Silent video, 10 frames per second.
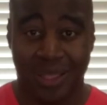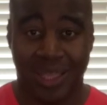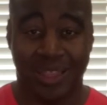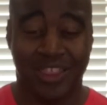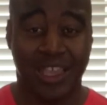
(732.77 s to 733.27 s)

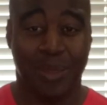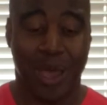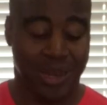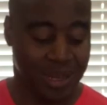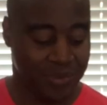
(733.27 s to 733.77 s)
And think
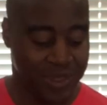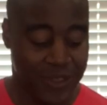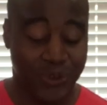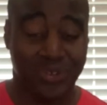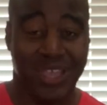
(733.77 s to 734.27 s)
about it.
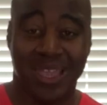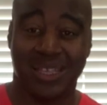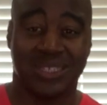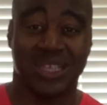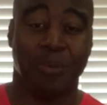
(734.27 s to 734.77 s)
If you're
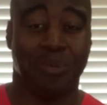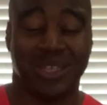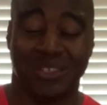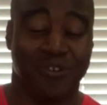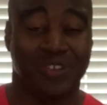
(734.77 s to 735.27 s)
taking
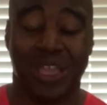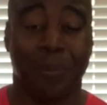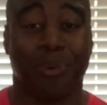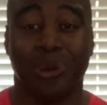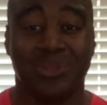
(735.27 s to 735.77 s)
supplements, if you're taking
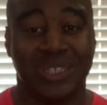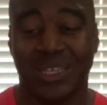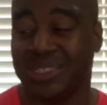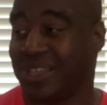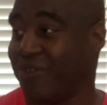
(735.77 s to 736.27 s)

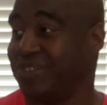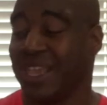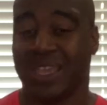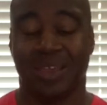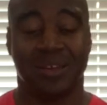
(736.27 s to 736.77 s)
proteins, if you're
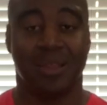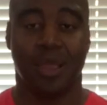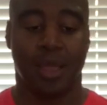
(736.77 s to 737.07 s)
taking